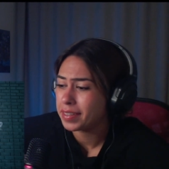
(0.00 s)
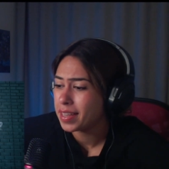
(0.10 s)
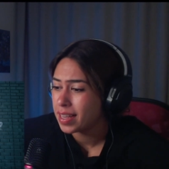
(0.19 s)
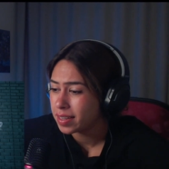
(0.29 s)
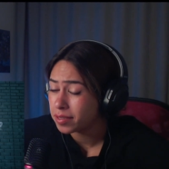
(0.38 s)

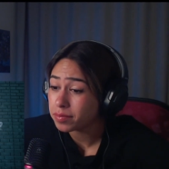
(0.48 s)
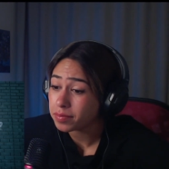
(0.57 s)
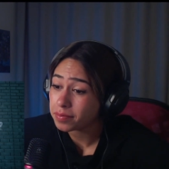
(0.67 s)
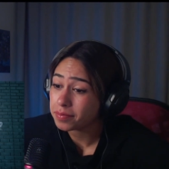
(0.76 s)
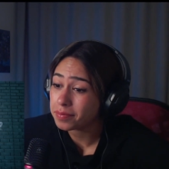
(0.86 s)

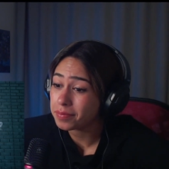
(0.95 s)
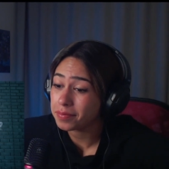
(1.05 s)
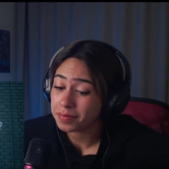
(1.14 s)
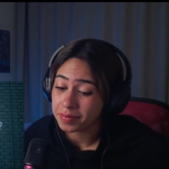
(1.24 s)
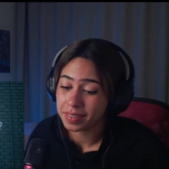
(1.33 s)

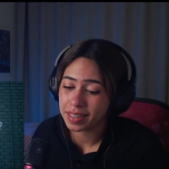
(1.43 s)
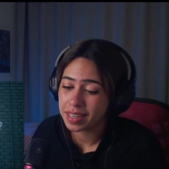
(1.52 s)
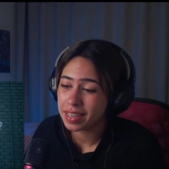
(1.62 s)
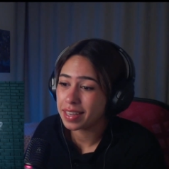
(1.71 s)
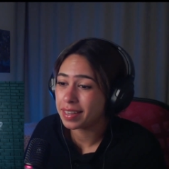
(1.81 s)

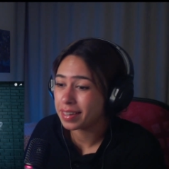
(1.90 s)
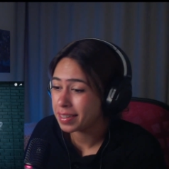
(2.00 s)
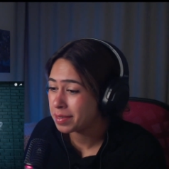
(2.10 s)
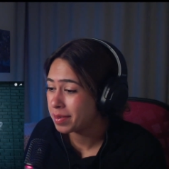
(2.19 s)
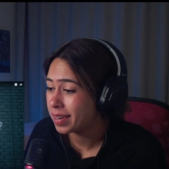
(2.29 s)
It
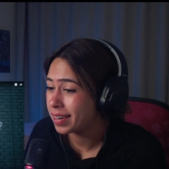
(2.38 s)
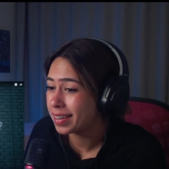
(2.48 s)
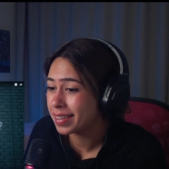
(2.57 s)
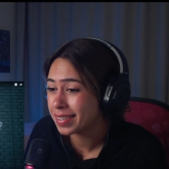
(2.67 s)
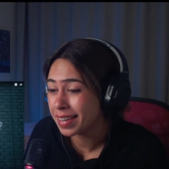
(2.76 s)
is what it
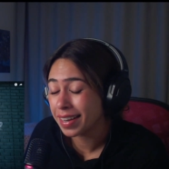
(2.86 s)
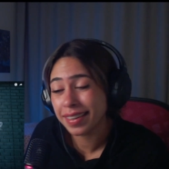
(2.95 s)
is.